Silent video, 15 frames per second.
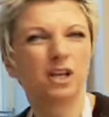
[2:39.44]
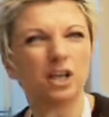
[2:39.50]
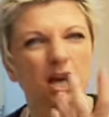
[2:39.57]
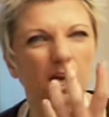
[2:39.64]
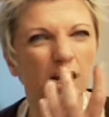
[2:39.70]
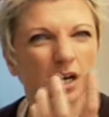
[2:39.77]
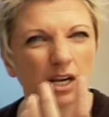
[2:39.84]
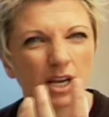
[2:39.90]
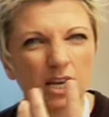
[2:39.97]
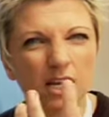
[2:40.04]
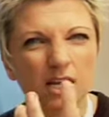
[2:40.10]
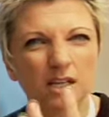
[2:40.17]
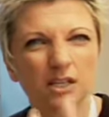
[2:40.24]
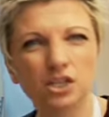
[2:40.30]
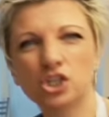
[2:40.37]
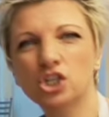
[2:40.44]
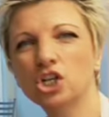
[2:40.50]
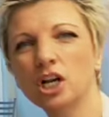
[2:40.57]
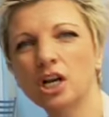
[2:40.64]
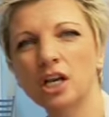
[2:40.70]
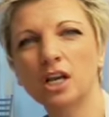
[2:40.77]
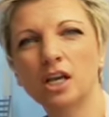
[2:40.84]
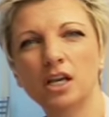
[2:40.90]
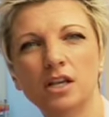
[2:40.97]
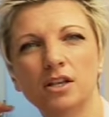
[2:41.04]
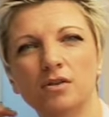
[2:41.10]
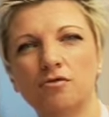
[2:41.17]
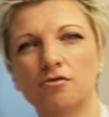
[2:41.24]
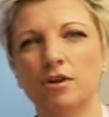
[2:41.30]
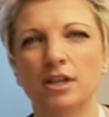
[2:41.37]
the garlic, the chili,
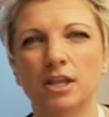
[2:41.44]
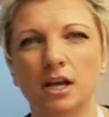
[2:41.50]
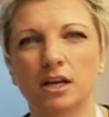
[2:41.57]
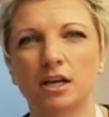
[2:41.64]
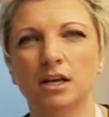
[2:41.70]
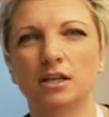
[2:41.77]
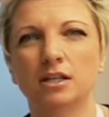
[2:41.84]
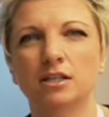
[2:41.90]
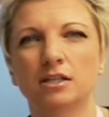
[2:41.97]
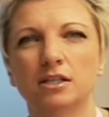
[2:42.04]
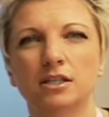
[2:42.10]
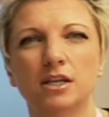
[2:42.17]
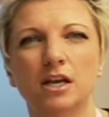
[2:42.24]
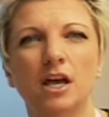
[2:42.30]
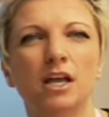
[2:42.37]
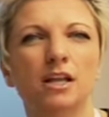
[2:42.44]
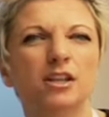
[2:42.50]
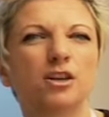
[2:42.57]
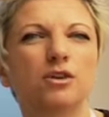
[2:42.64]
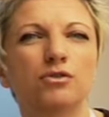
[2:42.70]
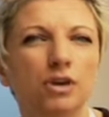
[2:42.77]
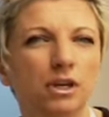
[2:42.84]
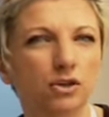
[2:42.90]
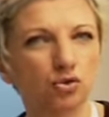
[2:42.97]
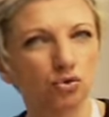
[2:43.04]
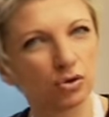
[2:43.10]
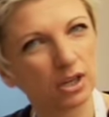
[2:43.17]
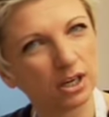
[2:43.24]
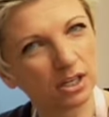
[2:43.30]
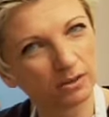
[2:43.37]
the red onions, and the greens
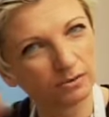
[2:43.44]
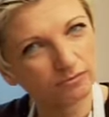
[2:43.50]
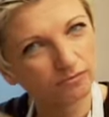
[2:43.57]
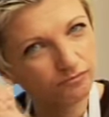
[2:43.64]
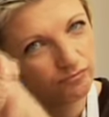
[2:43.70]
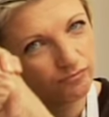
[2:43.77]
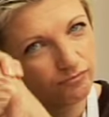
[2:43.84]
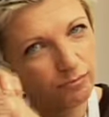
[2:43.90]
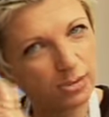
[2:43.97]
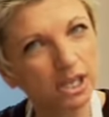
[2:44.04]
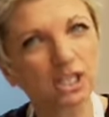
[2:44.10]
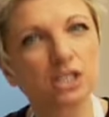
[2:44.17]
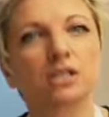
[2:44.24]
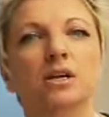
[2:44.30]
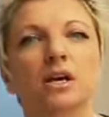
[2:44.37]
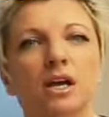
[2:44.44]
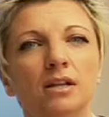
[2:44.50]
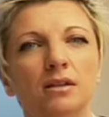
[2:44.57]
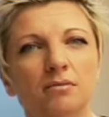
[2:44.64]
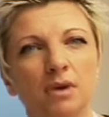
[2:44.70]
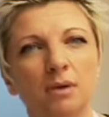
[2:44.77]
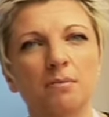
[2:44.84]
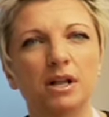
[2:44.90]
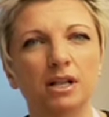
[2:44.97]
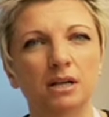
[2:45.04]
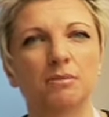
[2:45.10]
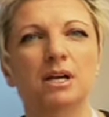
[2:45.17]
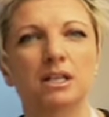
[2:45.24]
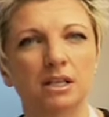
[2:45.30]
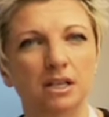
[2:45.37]
to kind of mix and
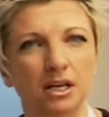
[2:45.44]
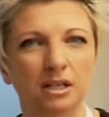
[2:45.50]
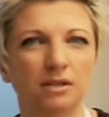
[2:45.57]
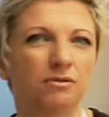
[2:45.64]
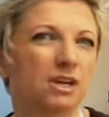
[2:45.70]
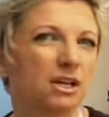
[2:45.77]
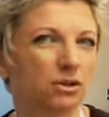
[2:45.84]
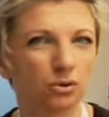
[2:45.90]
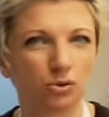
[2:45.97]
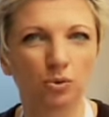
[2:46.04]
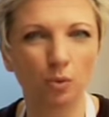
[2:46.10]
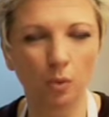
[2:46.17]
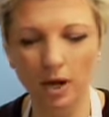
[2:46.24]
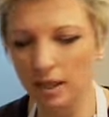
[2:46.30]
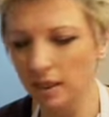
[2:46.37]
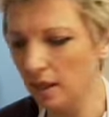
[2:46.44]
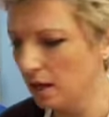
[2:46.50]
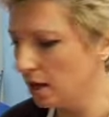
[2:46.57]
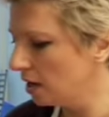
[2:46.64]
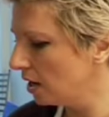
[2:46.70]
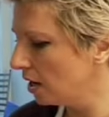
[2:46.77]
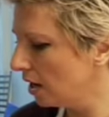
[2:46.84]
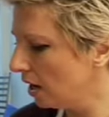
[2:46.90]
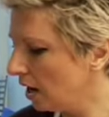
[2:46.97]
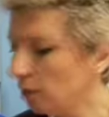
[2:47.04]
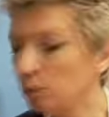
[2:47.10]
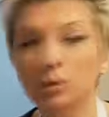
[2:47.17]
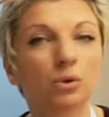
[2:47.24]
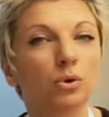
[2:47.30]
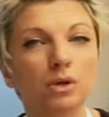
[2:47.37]
amalgamate and kind of get into one. I
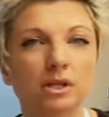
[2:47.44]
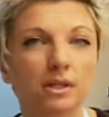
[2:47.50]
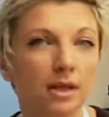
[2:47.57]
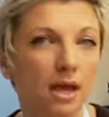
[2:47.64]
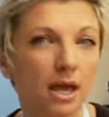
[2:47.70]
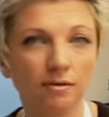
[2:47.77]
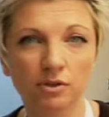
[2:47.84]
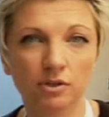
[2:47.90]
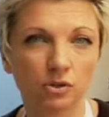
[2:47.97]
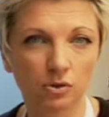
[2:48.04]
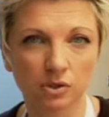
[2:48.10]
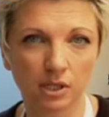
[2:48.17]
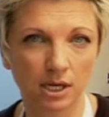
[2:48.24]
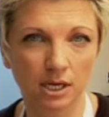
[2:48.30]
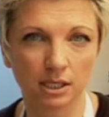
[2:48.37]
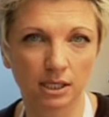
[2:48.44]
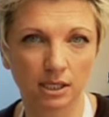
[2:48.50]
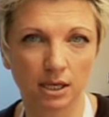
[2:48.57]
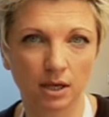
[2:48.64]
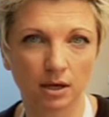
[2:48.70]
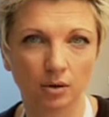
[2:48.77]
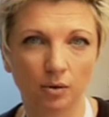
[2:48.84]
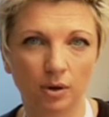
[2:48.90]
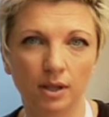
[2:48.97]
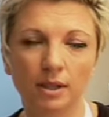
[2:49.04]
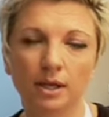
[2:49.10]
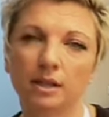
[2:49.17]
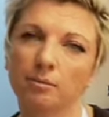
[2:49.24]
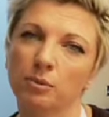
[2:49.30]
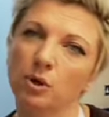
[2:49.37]
will cool it ever so slightly now, and
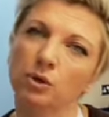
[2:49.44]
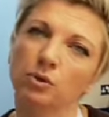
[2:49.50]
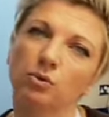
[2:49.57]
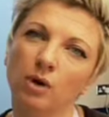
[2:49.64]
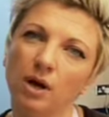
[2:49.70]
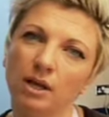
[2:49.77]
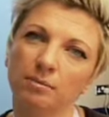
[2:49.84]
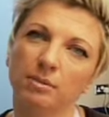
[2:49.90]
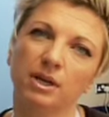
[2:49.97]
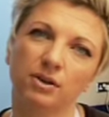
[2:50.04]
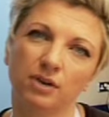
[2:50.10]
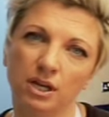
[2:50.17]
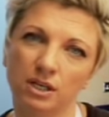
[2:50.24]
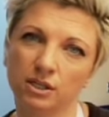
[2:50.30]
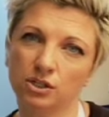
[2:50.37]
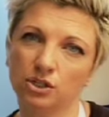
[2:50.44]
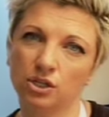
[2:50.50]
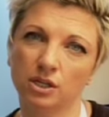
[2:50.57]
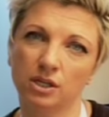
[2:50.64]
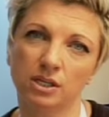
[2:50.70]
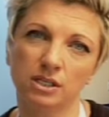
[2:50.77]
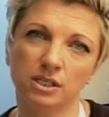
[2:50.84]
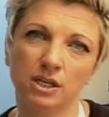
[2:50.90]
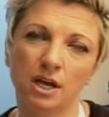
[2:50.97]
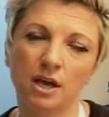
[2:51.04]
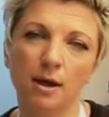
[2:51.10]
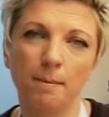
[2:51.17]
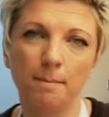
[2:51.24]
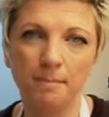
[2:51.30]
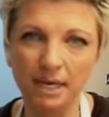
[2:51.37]
then I'm going to add my grated cheese,
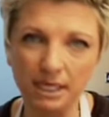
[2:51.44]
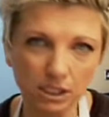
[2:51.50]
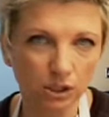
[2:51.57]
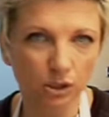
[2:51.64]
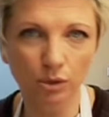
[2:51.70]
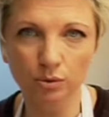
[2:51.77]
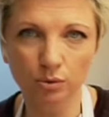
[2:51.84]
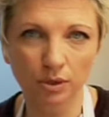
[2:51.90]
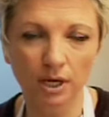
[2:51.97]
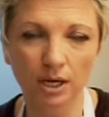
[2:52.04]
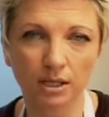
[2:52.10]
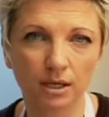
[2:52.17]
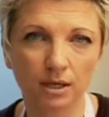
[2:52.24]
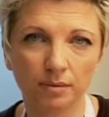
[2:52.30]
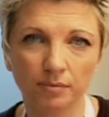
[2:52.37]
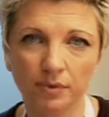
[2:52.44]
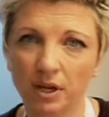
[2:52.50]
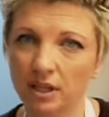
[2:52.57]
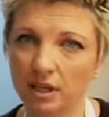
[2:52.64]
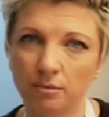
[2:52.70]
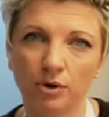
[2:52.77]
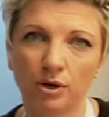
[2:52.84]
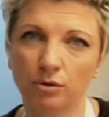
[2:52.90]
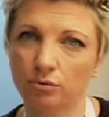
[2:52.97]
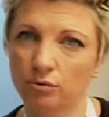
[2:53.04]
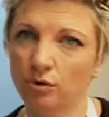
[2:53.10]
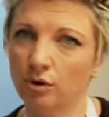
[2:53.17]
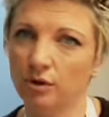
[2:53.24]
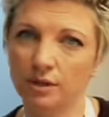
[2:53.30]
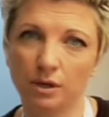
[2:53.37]
mix it all together, and I'm ready to
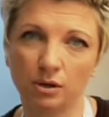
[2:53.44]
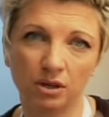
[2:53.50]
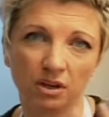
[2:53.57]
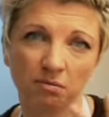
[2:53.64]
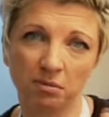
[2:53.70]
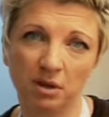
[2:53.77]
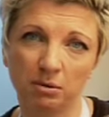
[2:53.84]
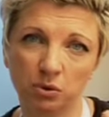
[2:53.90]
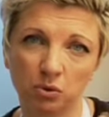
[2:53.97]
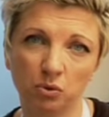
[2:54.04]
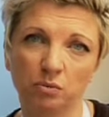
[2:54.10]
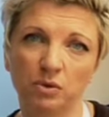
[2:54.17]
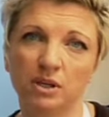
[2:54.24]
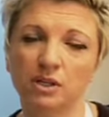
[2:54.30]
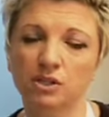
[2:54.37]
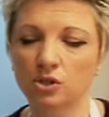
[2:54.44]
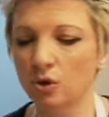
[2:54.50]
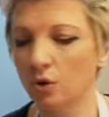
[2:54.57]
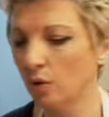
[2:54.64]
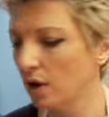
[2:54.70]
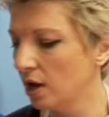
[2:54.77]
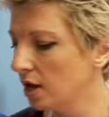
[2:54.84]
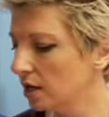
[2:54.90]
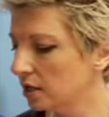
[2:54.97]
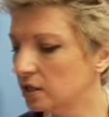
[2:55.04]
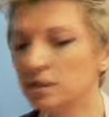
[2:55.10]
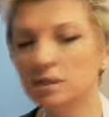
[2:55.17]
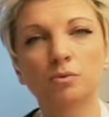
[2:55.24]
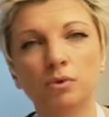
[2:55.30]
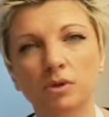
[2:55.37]
go, and then you have maybe 2 minutes. So
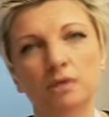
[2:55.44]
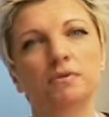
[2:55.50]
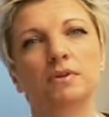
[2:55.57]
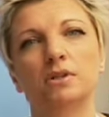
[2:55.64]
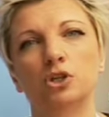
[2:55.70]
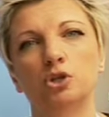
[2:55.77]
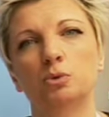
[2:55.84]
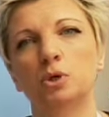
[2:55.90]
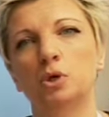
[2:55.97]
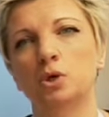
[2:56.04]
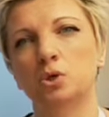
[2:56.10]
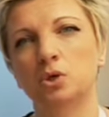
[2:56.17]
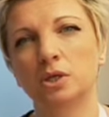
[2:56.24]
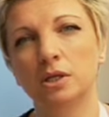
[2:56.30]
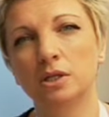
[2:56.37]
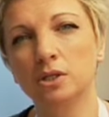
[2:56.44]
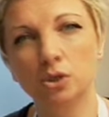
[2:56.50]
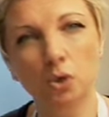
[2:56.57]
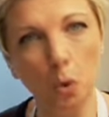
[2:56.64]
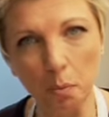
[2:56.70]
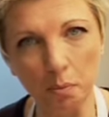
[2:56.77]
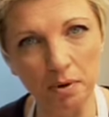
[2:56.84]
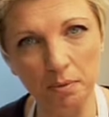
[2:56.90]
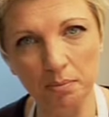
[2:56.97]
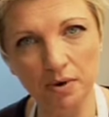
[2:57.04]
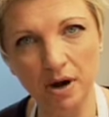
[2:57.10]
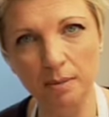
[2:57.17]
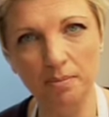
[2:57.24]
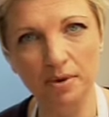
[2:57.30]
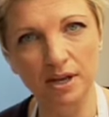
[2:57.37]
this is a wonderful dish because you can so
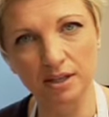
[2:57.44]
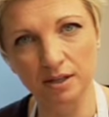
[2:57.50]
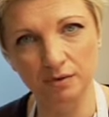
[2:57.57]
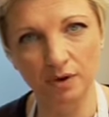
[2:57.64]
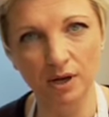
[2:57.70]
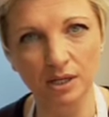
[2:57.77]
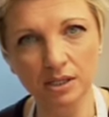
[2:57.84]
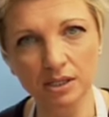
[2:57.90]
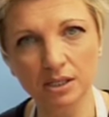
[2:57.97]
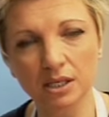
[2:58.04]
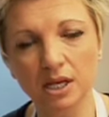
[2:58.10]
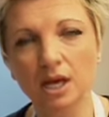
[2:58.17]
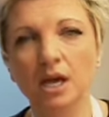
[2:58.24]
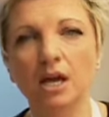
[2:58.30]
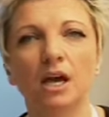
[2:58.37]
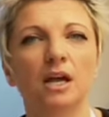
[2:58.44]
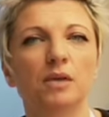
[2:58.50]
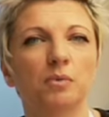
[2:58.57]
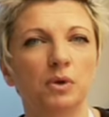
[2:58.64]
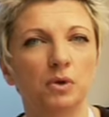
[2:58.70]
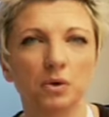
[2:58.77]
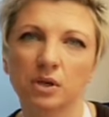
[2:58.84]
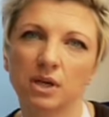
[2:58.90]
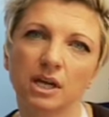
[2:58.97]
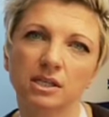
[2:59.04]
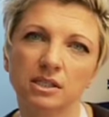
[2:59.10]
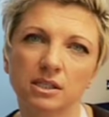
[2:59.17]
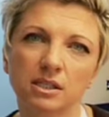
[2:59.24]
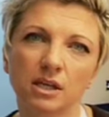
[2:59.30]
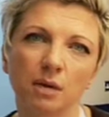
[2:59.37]
pre-prep in advance, and when your
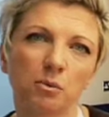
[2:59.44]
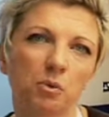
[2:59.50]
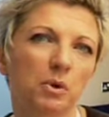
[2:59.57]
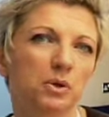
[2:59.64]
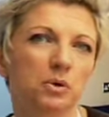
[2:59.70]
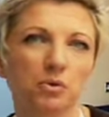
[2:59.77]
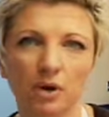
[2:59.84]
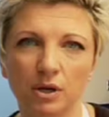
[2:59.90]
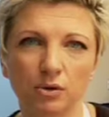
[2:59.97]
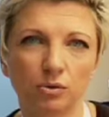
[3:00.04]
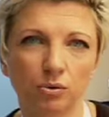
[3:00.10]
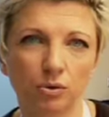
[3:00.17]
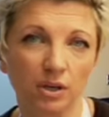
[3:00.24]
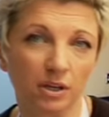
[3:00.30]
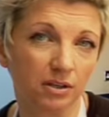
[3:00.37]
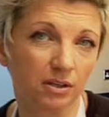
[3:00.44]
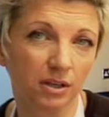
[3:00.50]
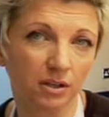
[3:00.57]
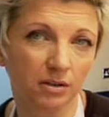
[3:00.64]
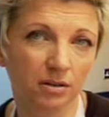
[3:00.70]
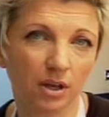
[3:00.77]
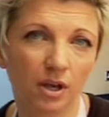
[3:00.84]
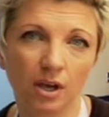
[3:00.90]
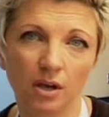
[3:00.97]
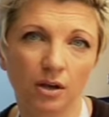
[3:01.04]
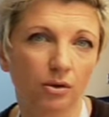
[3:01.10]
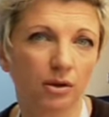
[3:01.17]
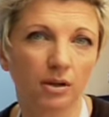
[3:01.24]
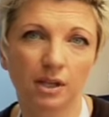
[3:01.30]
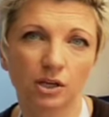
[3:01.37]
guests come or when you're ready to eat it,
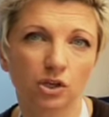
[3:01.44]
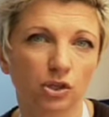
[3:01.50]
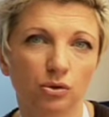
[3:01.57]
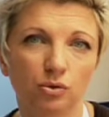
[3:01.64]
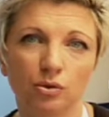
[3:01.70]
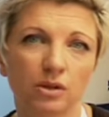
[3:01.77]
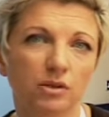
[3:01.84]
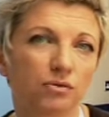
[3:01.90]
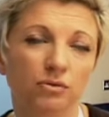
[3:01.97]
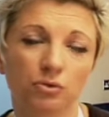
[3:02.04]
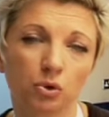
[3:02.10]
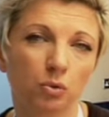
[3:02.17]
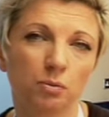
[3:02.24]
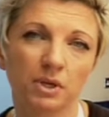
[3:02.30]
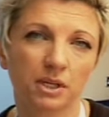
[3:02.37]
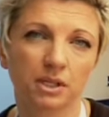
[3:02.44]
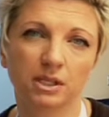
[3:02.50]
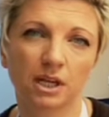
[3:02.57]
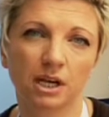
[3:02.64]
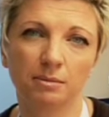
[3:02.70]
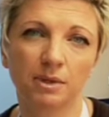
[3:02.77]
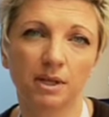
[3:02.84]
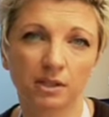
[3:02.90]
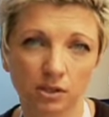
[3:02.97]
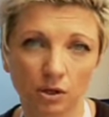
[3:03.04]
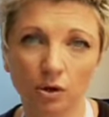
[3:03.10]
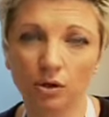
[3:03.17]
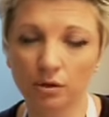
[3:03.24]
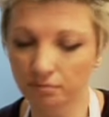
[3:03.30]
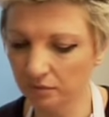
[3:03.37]
you can actually do it in 2 minutes time, that's
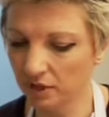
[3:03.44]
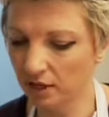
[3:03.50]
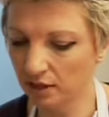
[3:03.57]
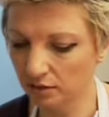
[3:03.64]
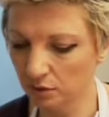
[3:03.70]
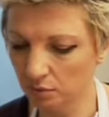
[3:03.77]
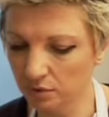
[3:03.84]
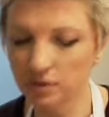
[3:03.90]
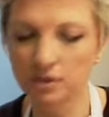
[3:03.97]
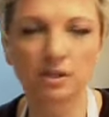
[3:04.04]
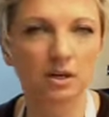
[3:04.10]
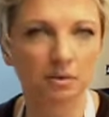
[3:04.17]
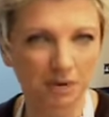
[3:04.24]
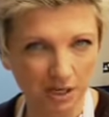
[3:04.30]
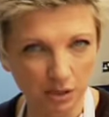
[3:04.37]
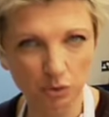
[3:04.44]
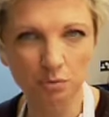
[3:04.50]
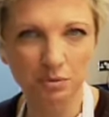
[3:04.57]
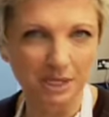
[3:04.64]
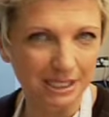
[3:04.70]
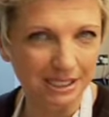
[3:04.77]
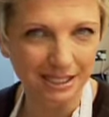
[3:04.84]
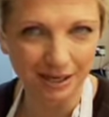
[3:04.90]
all, and you will see the remaining 2 minutes